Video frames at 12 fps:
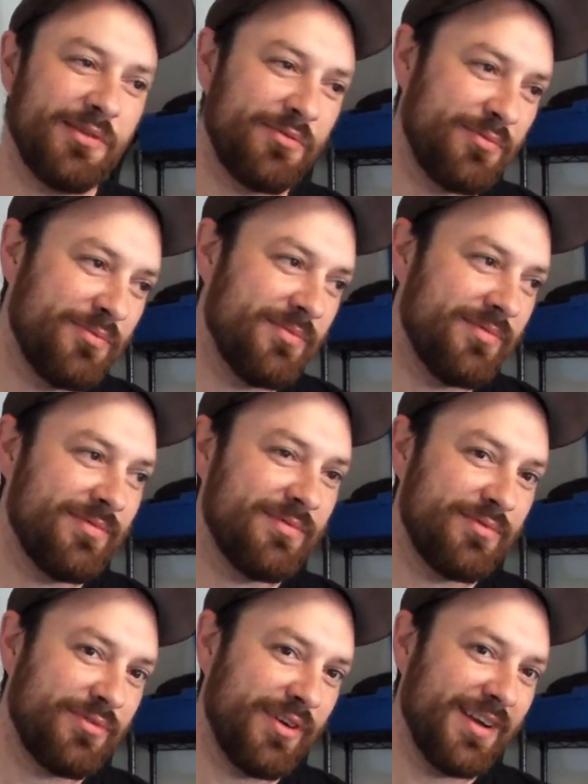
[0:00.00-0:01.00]
Yeah.
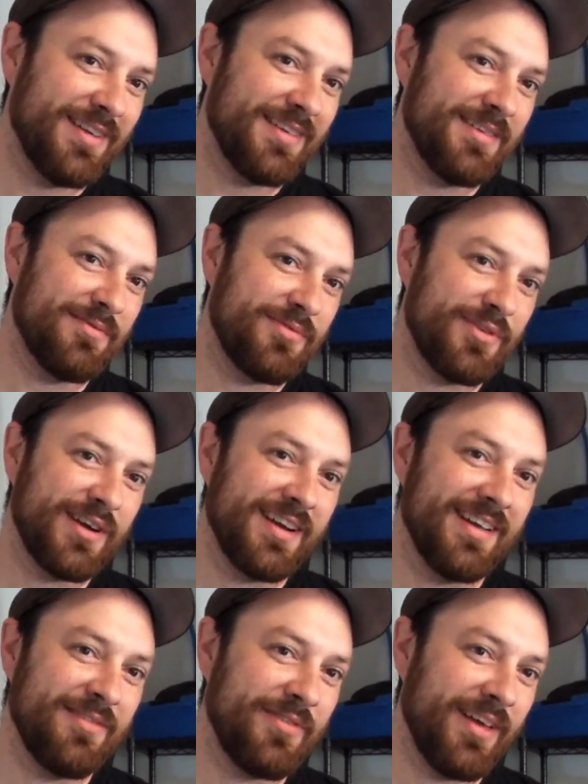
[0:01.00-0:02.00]
Friend and
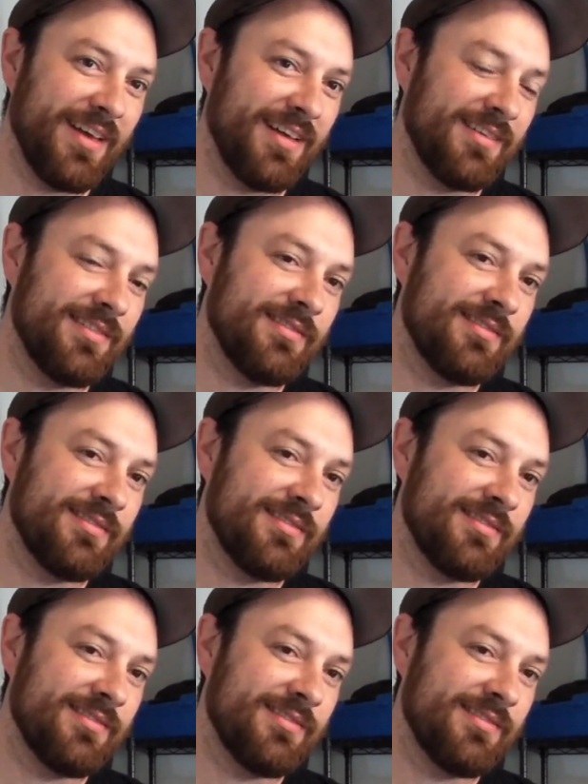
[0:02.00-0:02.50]
fan.